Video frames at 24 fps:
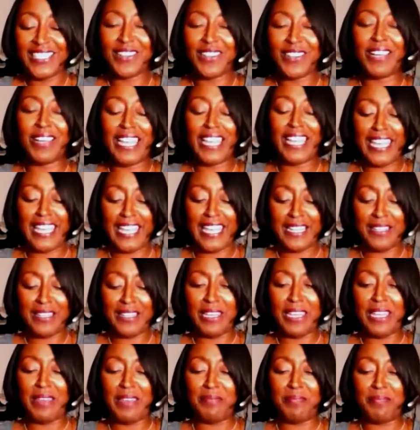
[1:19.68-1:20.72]
go ahead
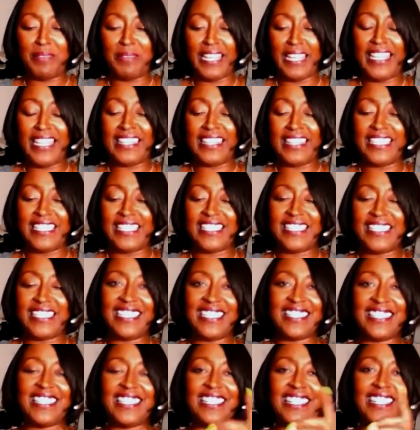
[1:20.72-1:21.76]
and play this
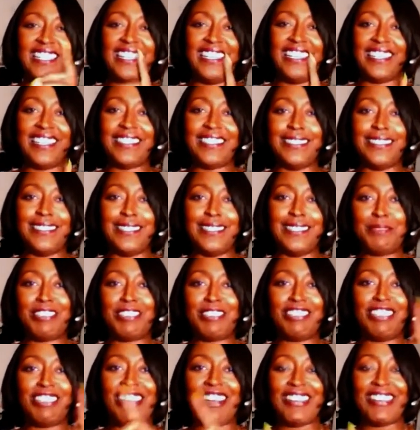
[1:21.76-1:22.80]
here clip
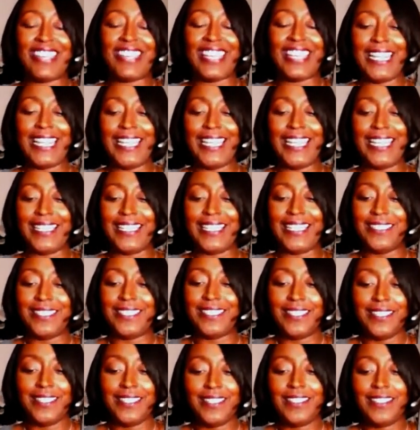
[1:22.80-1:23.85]
so y'all can hear
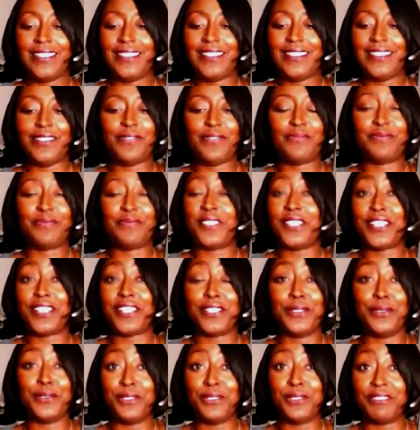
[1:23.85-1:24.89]
the
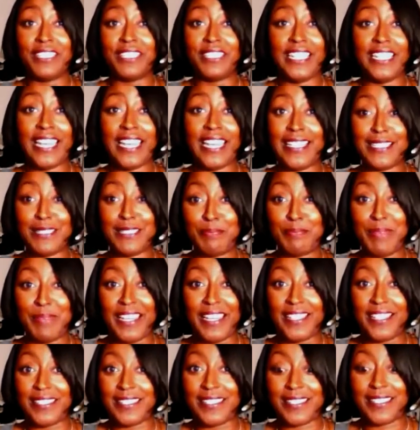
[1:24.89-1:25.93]
coonery at its
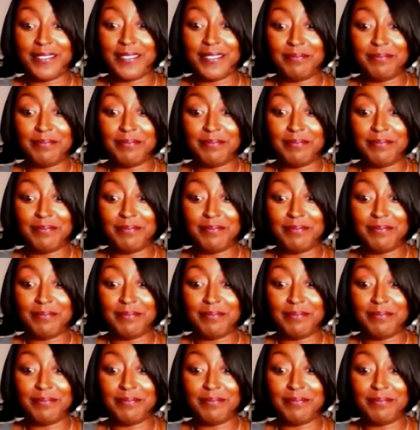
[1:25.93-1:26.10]
best.